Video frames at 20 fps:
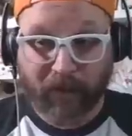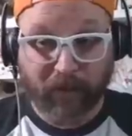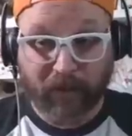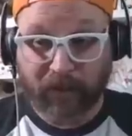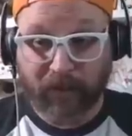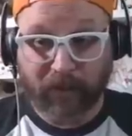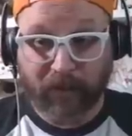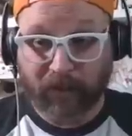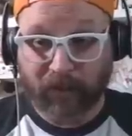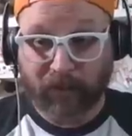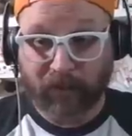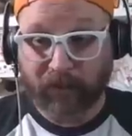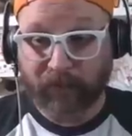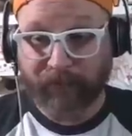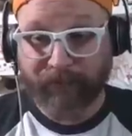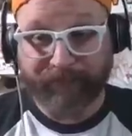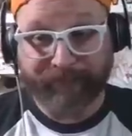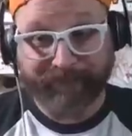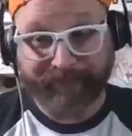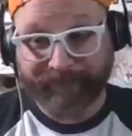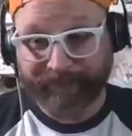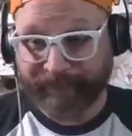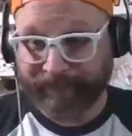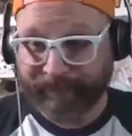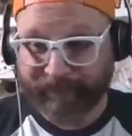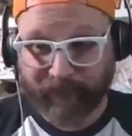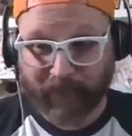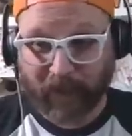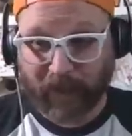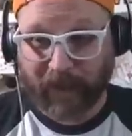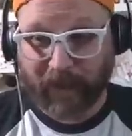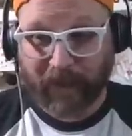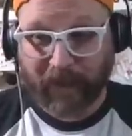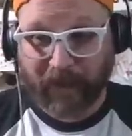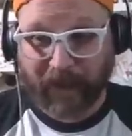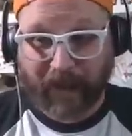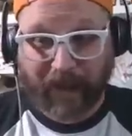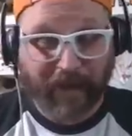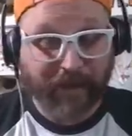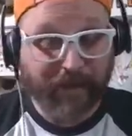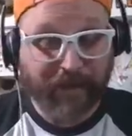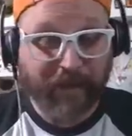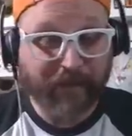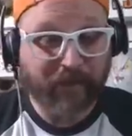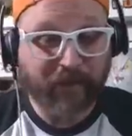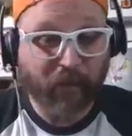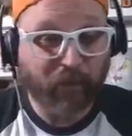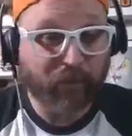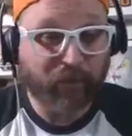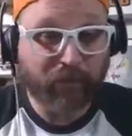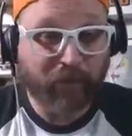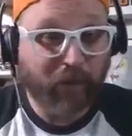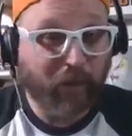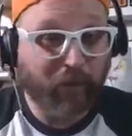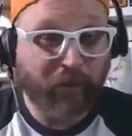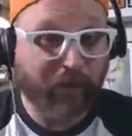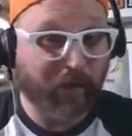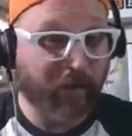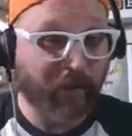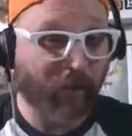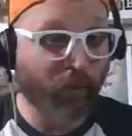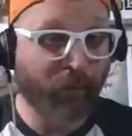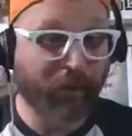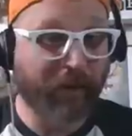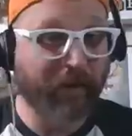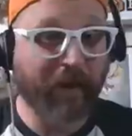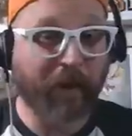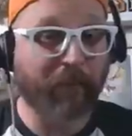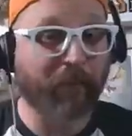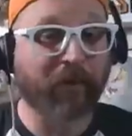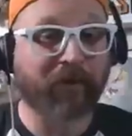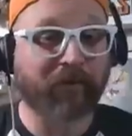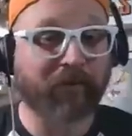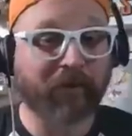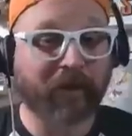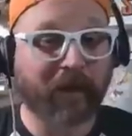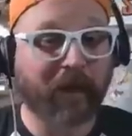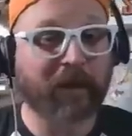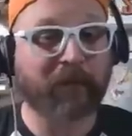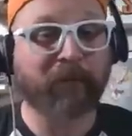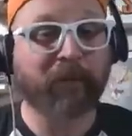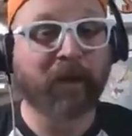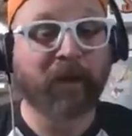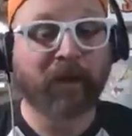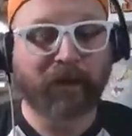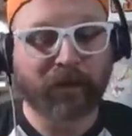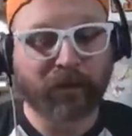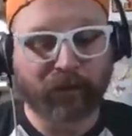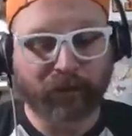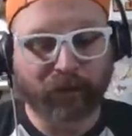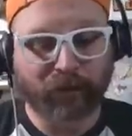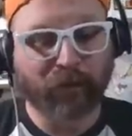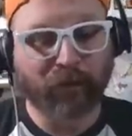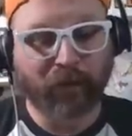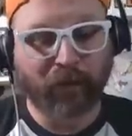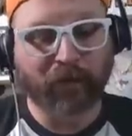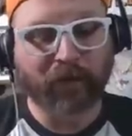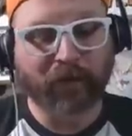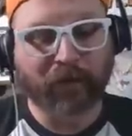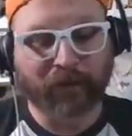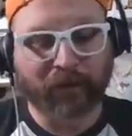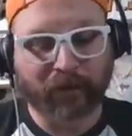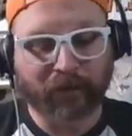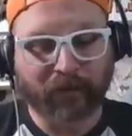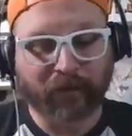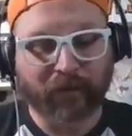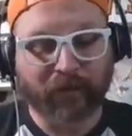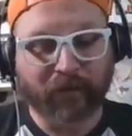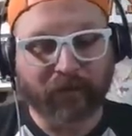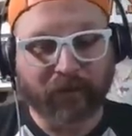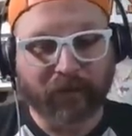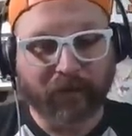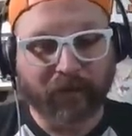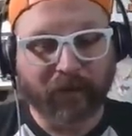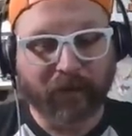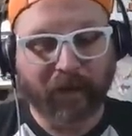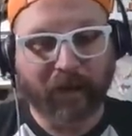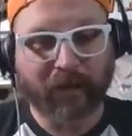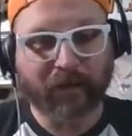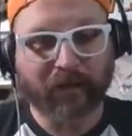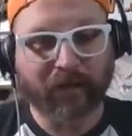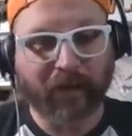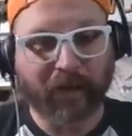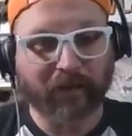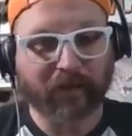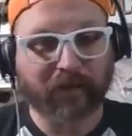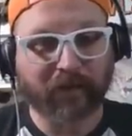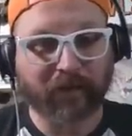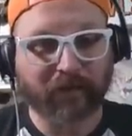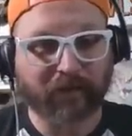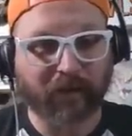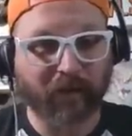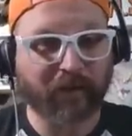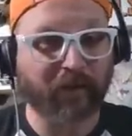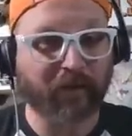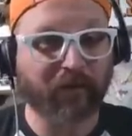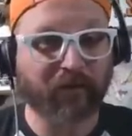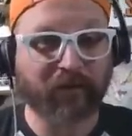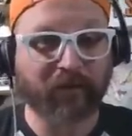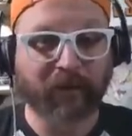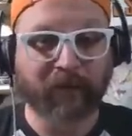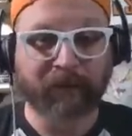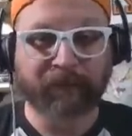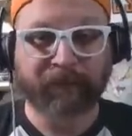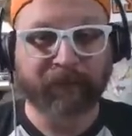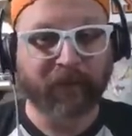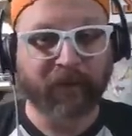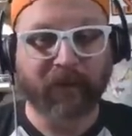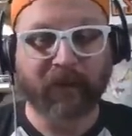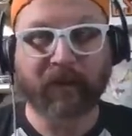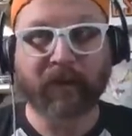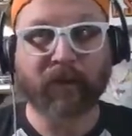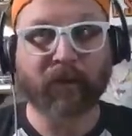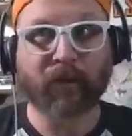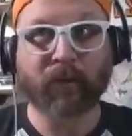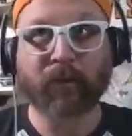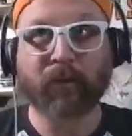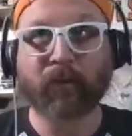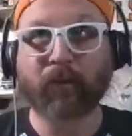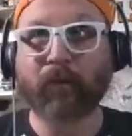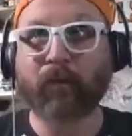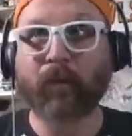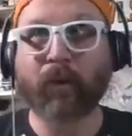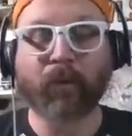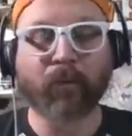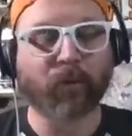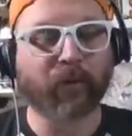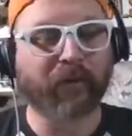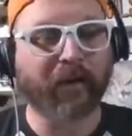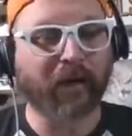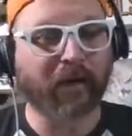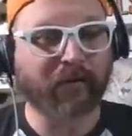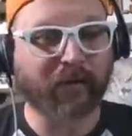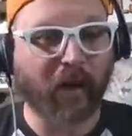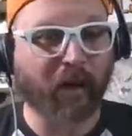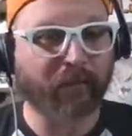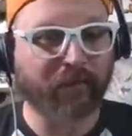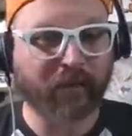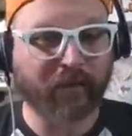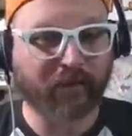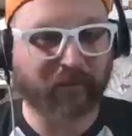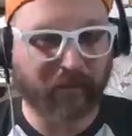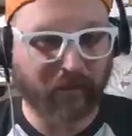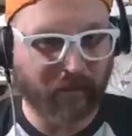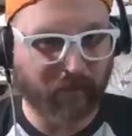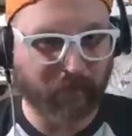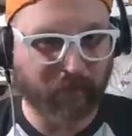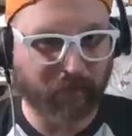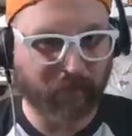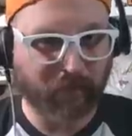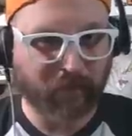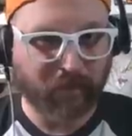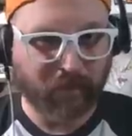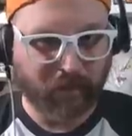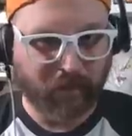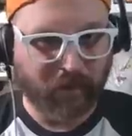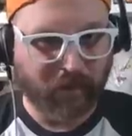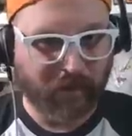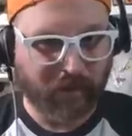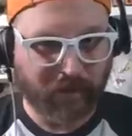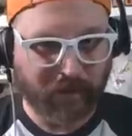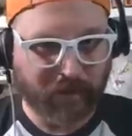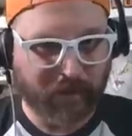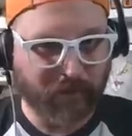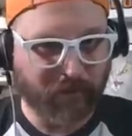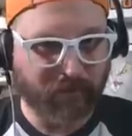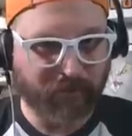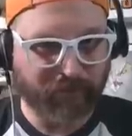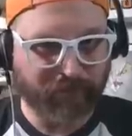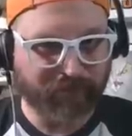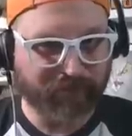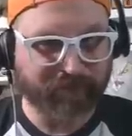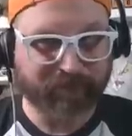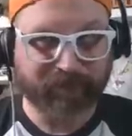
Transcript: you know, I, I don't know that it'll be that much of a game. You you look at at Kentucky's, you know, what were they a top ten team, um,